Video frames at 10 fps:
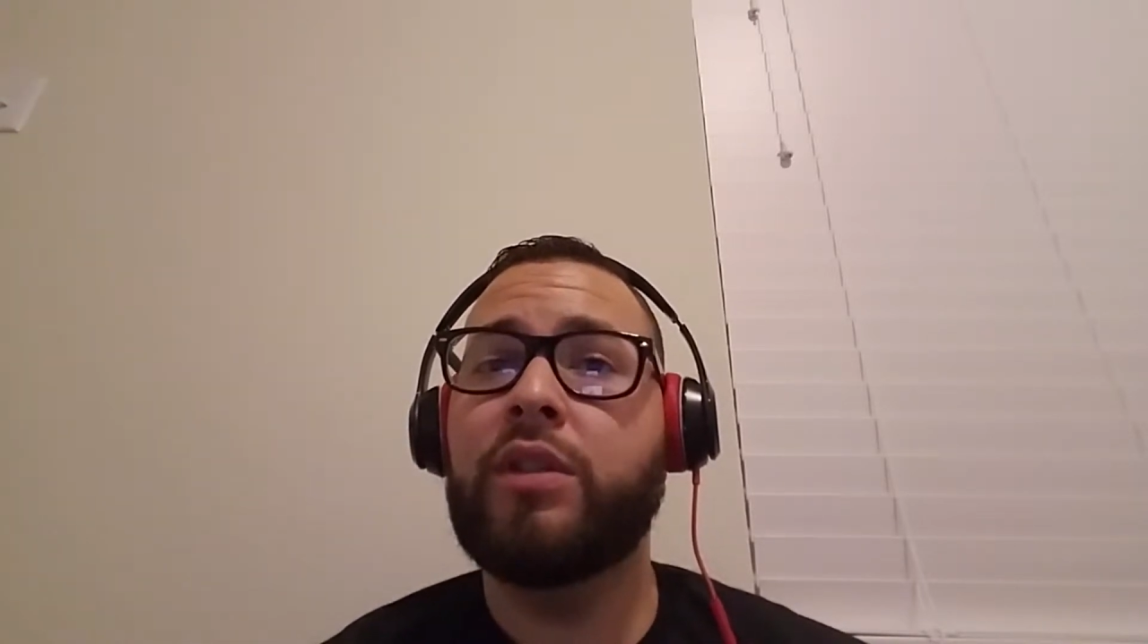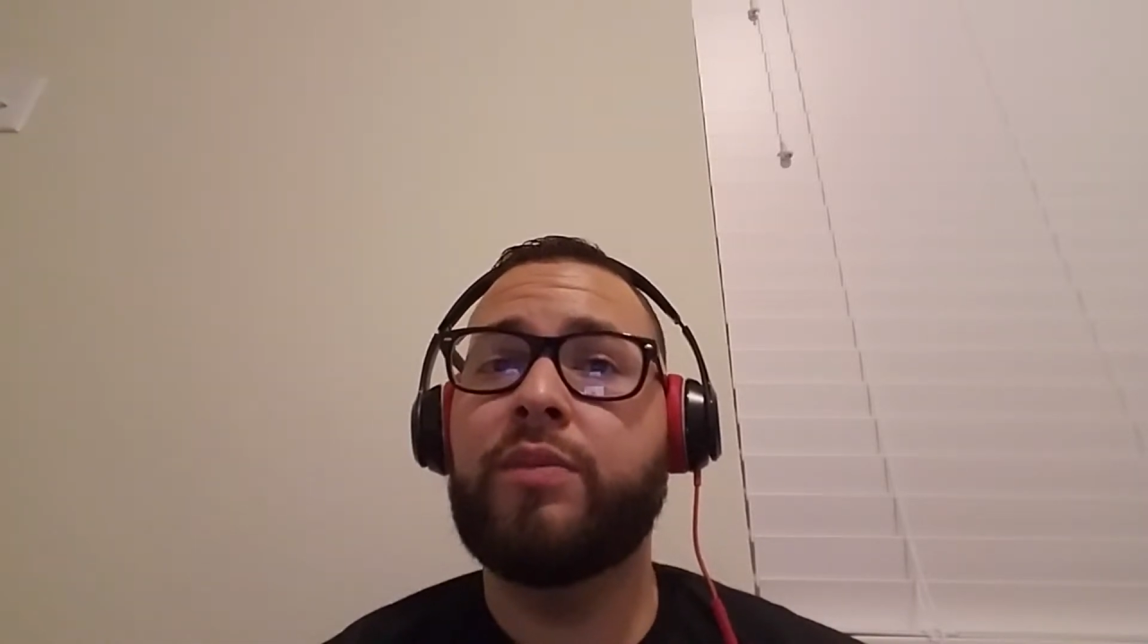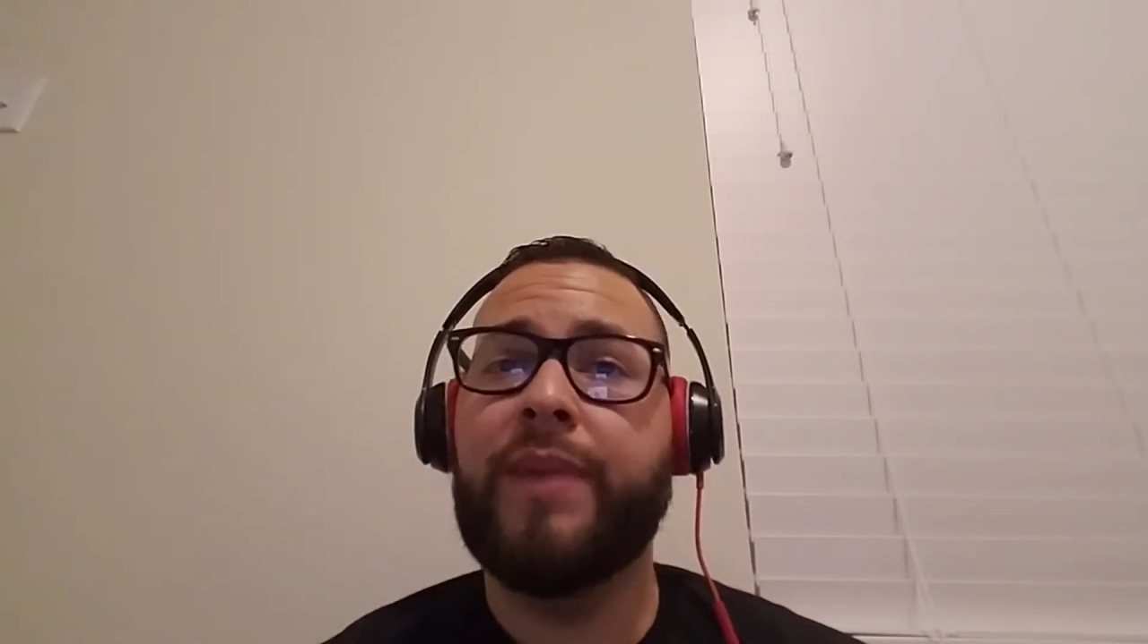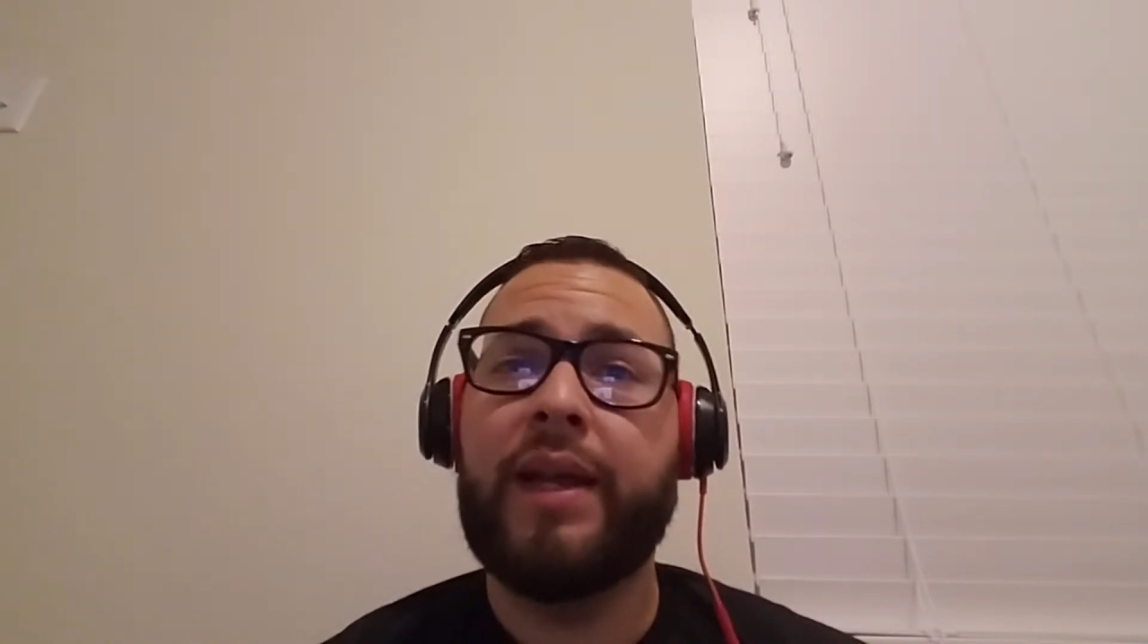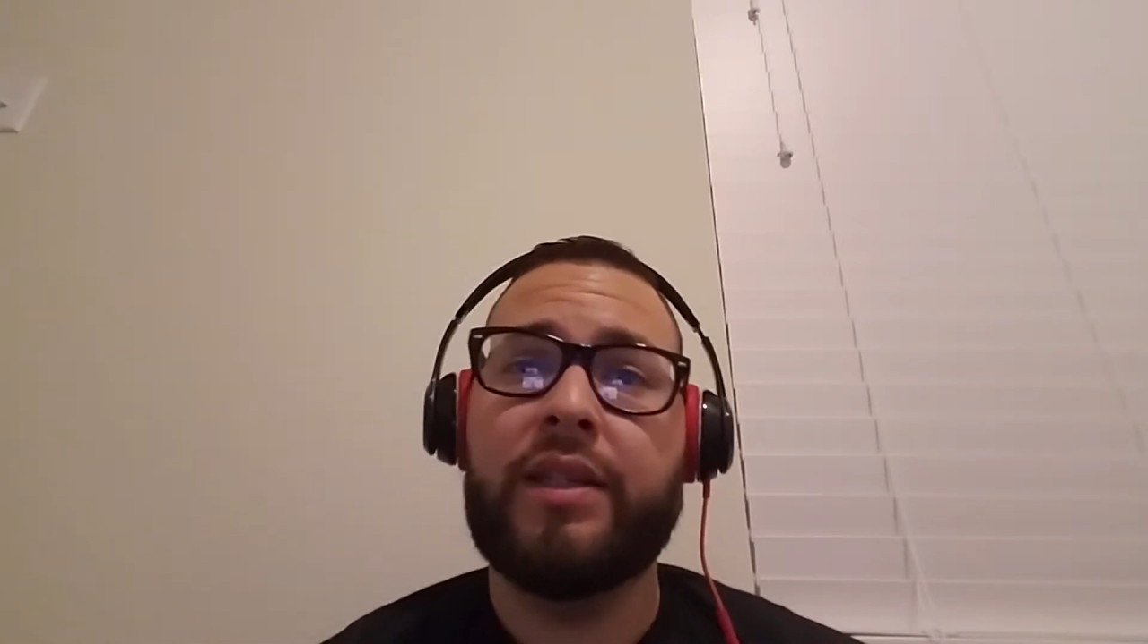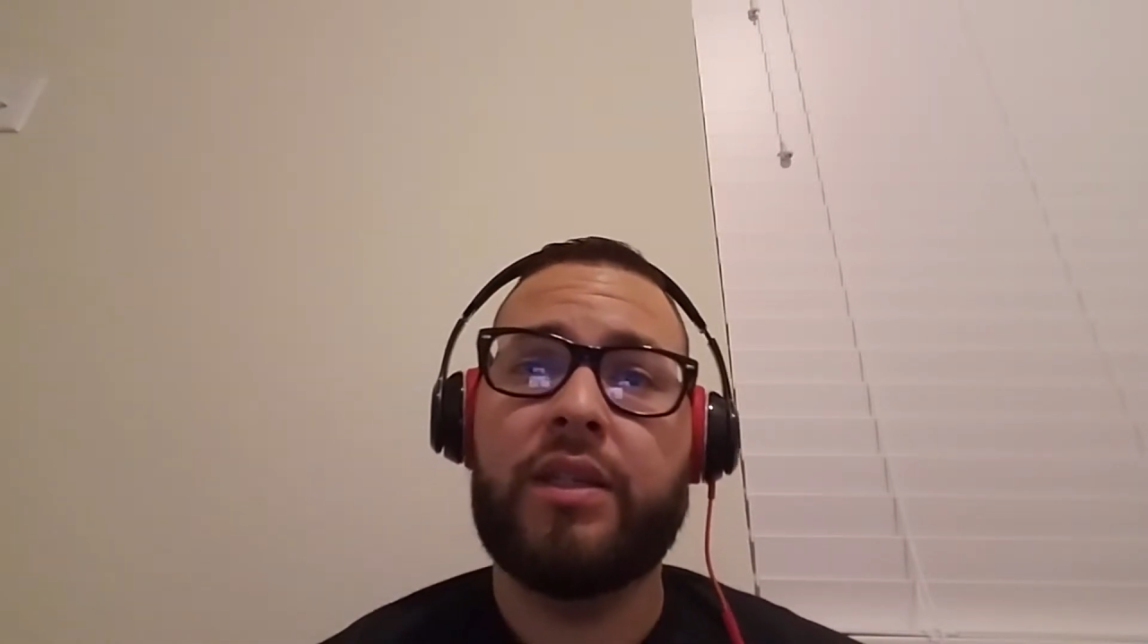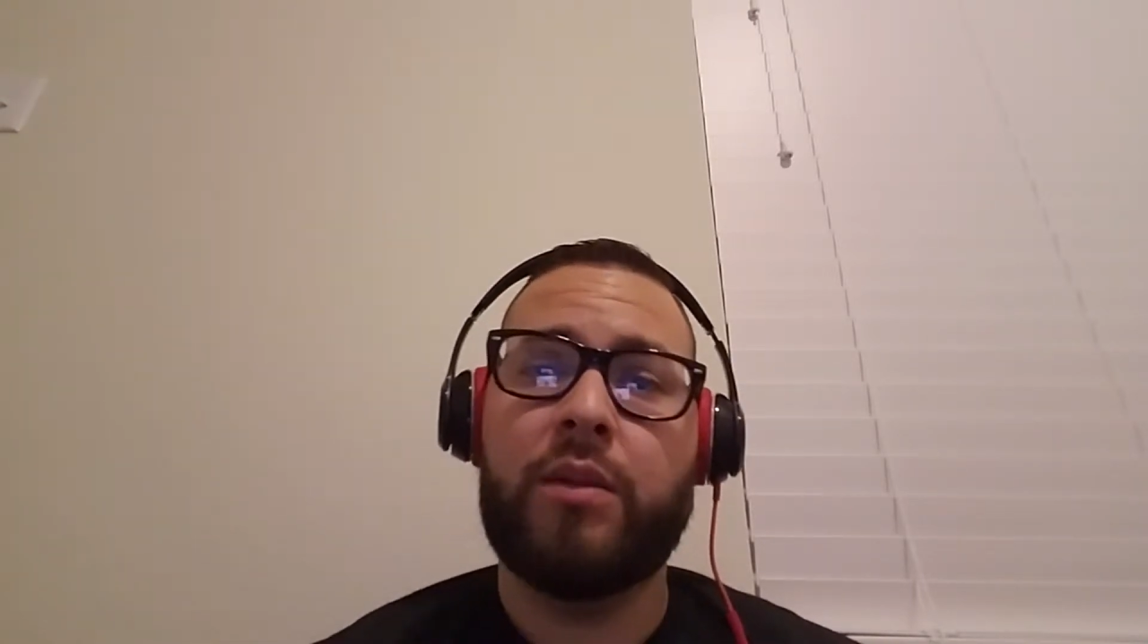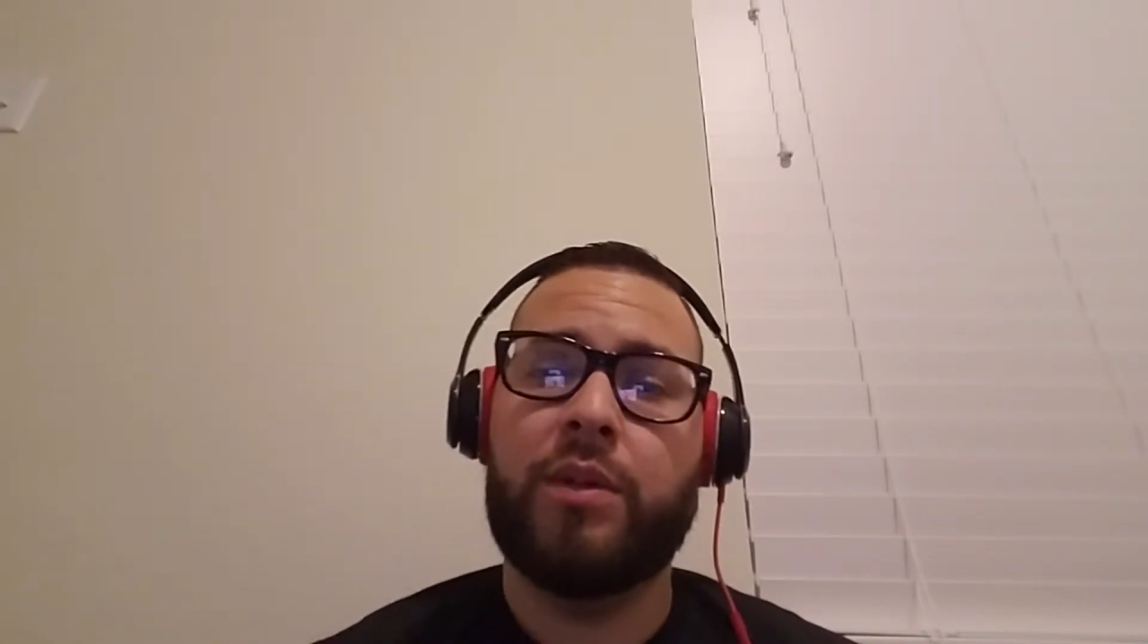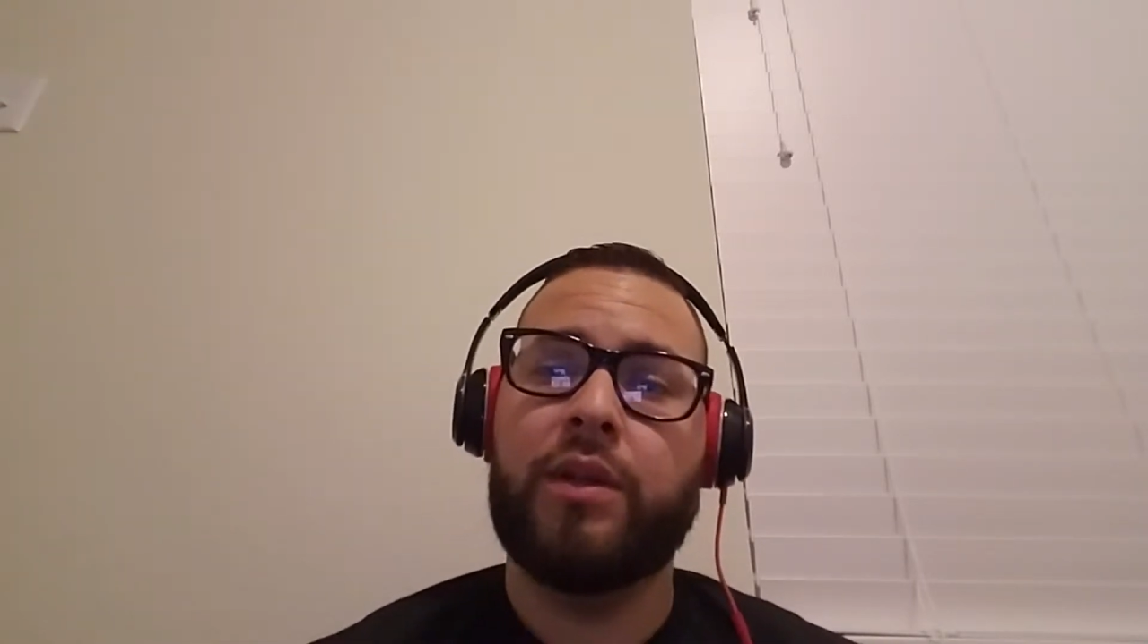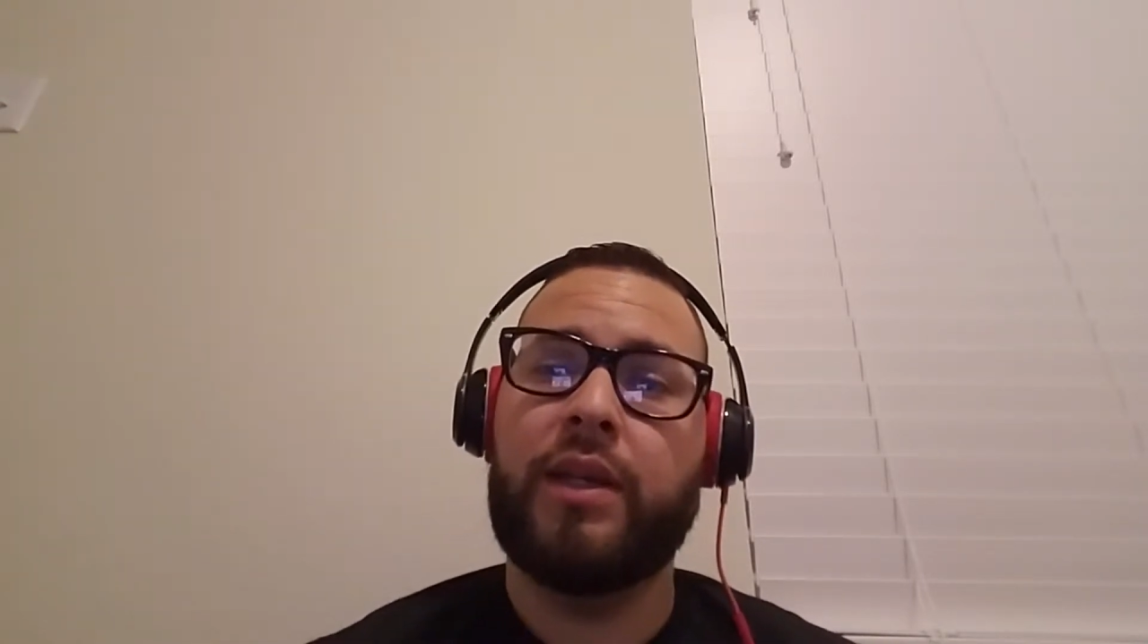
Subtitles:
Spanish syllable